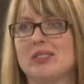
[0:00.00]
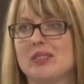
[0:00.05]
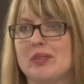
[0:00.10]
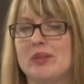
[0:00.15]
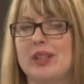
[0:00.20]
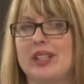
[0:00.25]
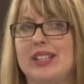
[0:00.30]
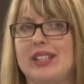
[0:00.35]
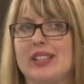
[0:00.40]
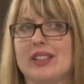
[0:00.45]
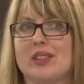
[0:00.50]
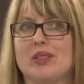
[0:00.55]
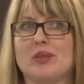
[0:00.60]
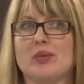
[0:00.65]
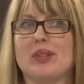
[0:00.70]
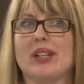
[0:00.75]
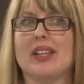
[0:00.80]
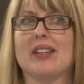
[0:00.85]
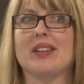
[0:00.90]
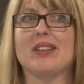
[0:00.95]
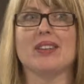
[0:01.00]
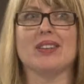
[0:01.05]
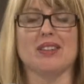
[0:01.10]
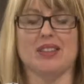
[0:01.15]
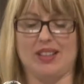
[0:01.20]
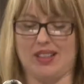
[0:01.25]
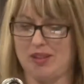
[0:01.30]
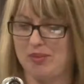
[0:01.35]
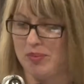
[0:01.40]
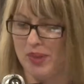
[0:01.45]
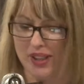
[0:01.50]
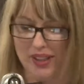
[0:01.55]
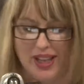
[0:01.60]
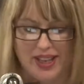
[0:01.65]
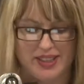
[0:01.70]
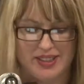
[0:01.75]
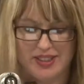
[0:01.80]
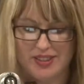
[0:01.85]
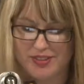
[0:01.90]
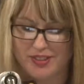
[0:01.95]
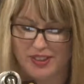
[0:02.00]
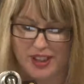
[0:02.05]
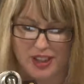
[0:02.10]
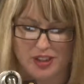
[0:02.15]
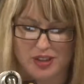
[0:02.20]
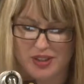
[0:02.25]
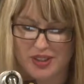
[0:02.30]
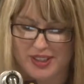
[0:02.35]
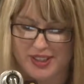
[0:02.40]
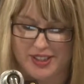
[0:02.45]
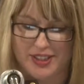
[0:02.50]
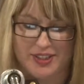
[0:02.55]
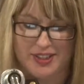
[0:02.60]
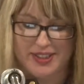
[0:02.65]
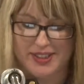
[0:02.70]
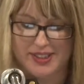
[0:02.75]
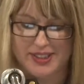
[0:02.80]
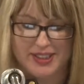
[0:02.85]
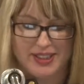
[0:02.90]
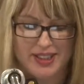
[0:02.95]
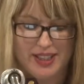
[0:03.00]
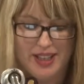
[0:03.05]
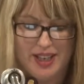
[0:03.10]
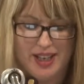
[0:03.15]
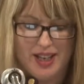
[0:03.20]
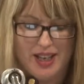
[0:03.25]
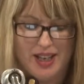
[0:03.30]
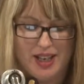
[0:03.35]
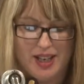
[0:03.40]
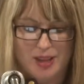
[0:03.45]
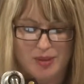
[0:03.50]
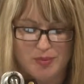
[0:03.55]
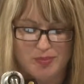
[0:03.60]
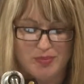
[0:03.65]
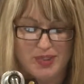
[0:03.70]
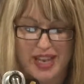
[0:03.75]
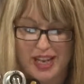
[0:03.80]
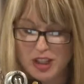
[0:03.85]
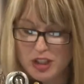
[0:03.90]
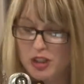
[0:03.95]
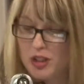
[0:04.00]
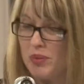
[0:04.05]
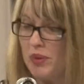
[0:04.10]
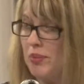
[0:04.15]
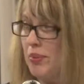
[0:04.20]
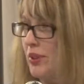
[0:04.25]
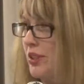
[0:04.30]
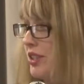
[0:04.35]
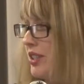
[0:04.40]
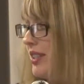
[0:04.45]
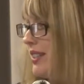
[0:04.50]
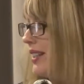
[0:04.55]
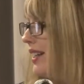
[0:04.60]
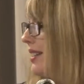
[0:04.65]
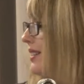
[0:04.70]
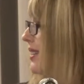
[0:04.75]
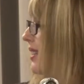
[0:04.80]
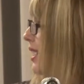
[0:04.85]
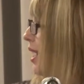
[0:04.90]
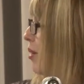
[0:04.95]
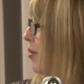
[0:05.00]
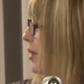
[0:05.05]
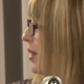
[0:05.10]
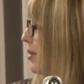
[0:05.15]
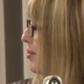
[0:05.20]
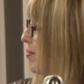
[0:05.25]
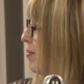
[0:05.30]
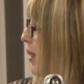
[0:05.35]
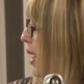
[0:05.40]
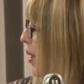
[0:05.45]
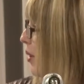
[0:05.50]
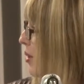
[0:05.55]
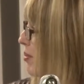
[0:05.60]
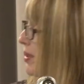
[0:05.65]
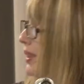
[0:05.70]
we deal with a lot of different industries. Last year, we purchased the Escanaba Power